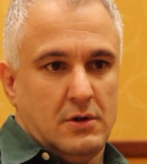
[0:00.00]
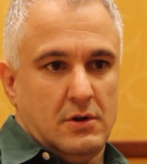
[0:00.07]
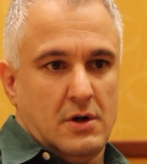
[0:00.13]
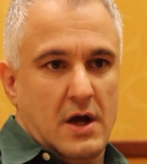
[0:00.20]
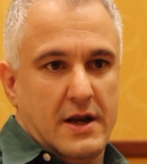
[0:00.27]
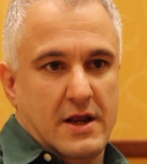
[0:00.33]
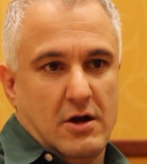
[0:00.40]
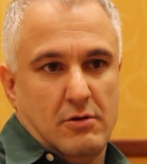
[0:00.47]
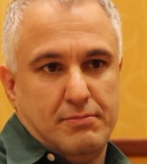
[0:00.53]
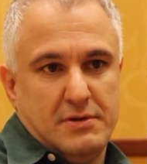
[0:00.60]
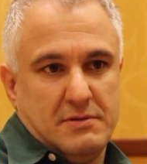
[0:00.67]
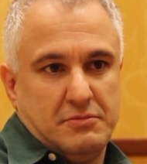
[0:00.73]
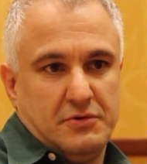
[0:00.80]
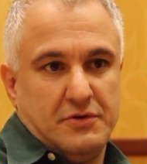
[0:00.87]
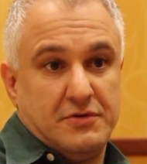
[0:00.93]
How do you help
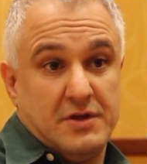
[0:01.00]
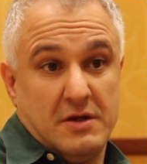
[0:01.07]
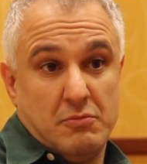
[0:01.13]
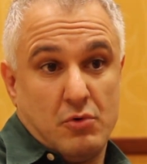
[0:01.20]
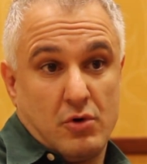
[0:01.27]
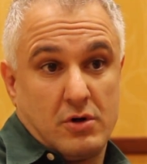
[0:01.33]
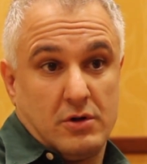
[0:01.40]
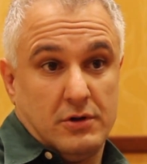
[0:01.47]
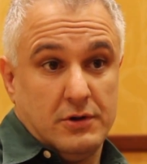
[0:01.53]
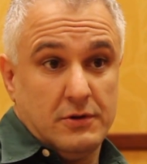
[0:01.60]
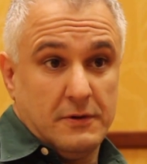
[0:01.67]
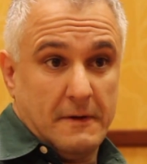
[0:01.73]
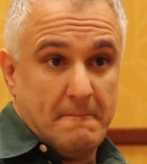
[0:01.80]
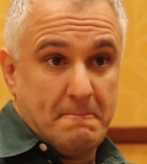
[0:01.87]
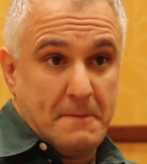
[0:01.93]
people to think more
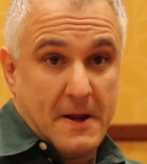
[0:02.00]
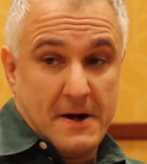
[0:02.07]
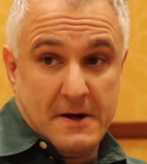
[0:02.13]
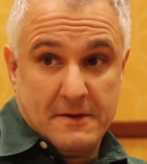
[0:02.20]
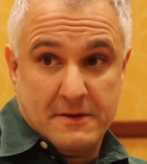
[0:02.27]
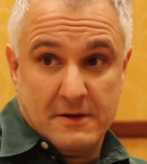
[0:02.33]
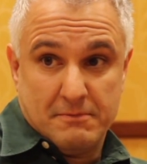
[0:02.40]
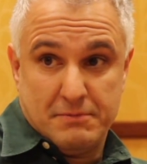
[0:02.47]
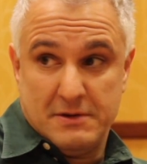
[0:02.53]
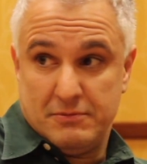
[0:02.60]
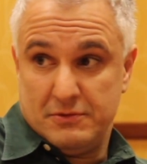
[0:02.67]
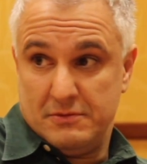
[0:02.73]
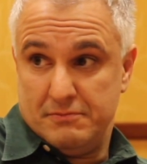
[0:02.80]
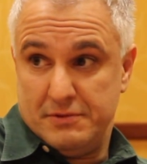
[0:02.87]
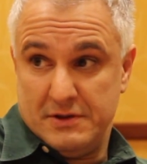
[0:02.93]
clearly? How do you help people
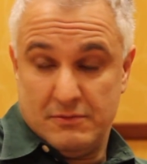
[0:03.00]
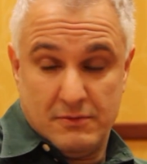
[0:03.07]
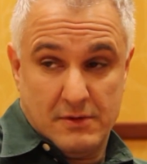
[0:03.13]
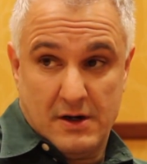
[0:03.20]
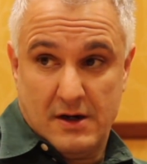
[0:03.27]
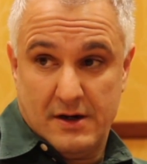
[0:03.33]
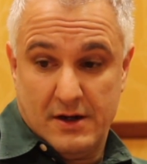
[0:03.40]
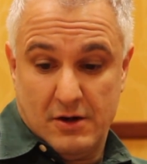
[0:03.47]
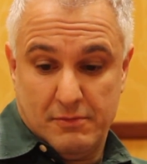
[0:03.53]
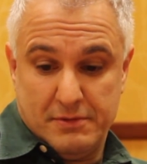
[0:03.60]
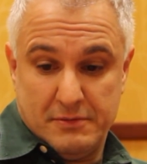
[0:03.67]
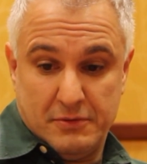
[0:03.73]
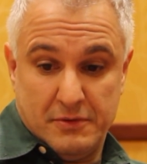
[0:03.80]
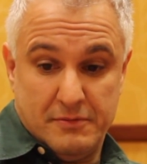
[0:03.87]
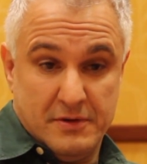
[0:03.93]
to
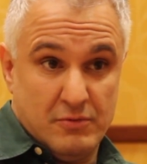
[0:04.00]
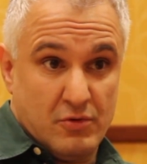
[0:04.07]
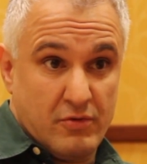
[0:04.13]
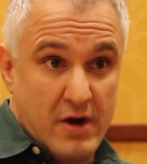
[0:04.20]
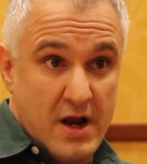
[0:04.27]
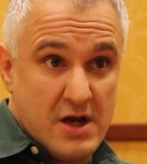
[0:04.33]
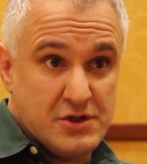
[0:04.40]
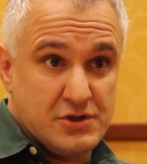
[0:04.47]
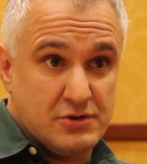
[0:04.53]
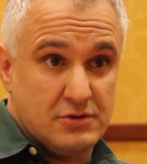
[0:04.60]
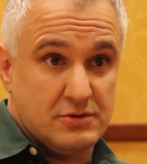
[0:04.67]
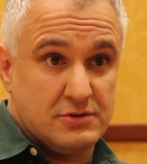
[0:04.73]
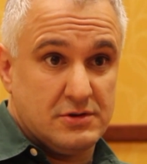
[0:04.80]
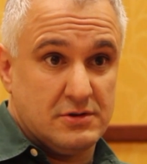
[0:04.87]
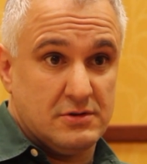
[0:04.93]
be more rational,
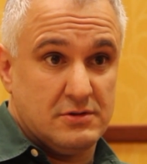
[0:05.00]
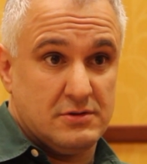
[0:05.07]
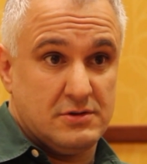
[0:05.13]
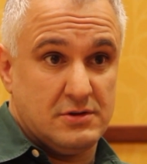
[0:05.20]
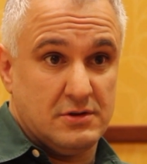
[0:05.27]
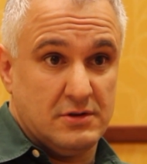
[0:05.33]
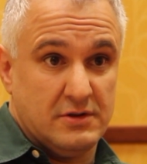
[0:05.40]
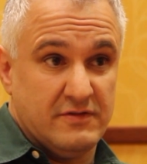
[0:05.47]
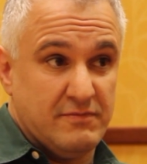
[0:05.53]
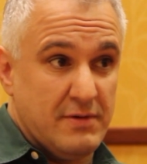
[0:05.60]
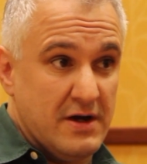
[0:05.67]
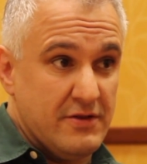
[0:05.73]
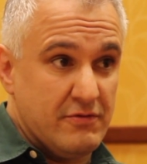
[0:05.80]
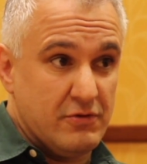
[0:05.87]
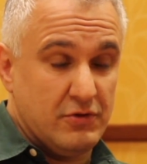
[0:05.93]
to live
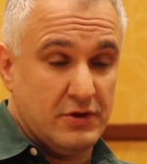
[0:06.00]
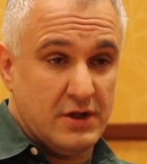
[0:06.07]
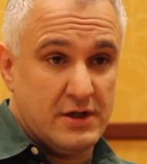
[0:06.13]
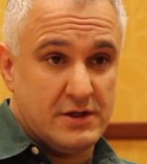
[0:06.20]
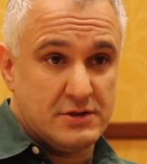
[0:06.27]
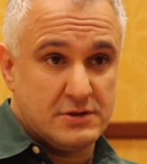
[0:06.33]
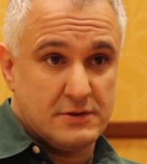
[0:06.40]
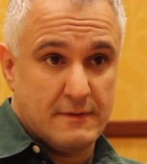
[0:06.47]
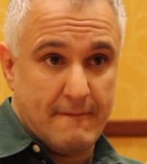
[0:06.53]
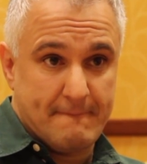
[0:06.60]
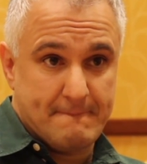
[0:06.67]
by their own minds?